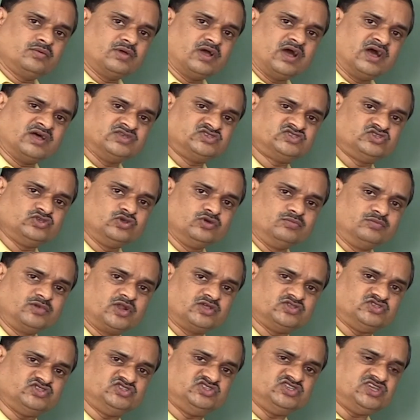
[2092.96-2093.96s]

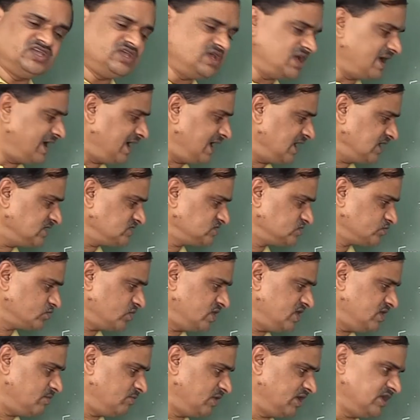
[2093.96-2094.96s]
assumed G as
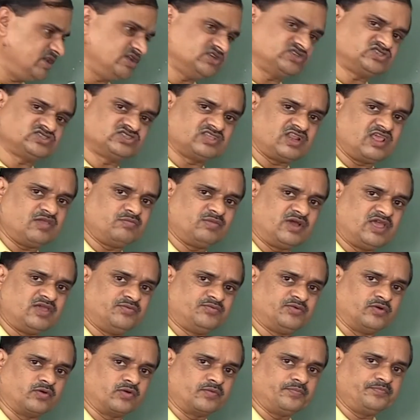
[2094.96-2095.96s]
y minus 3
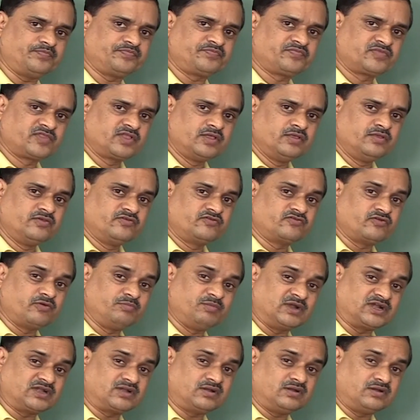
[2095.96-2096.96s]
by 4.
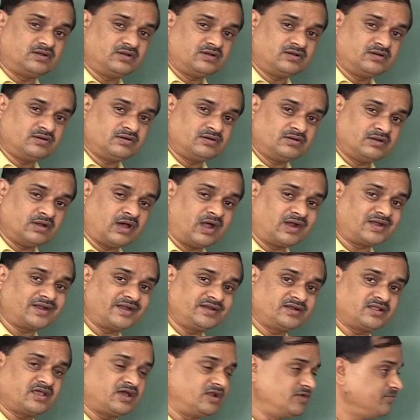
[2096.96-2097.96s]
So but not
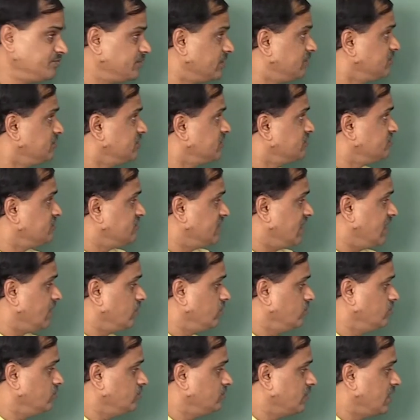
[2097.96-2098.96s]
yet confirmed.
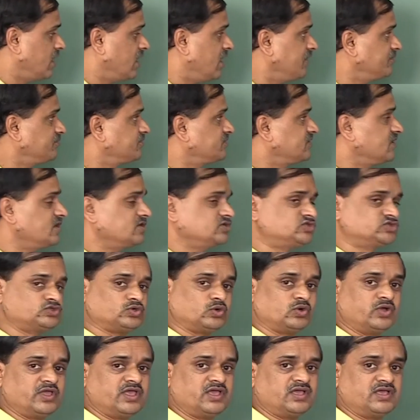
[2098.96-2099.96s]
Now after
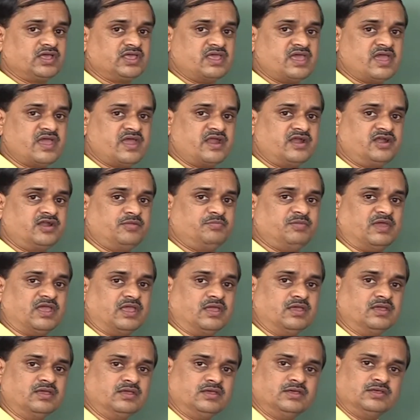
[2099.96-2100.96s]
showing A and
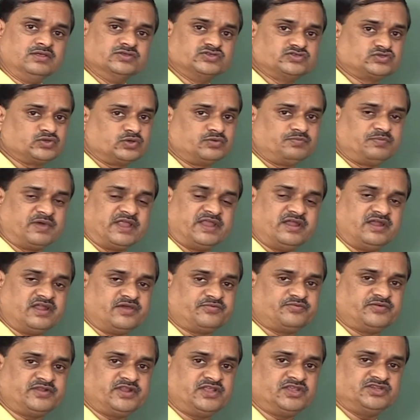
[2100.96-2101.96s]
B, so by
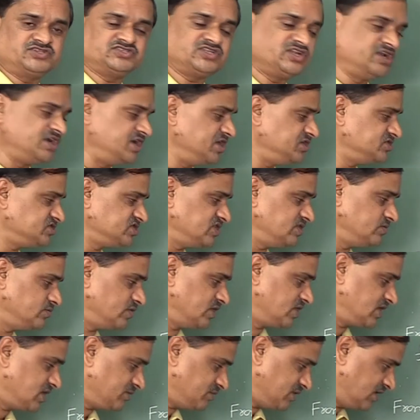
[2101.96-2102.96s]
definition it is
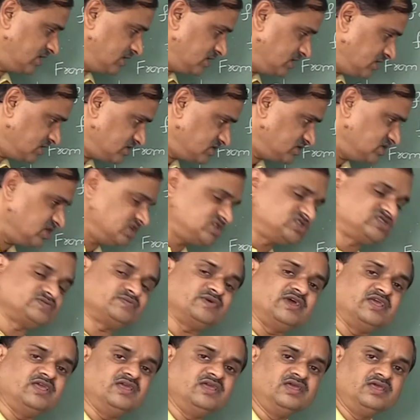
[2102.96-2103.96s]
invertible. That's
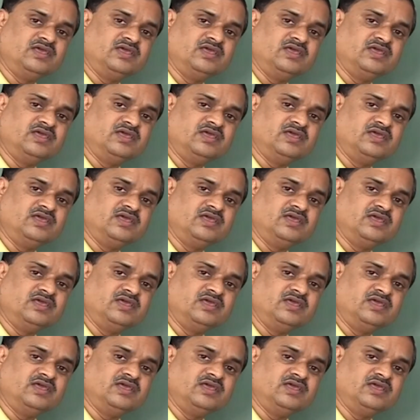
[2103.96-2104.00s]
why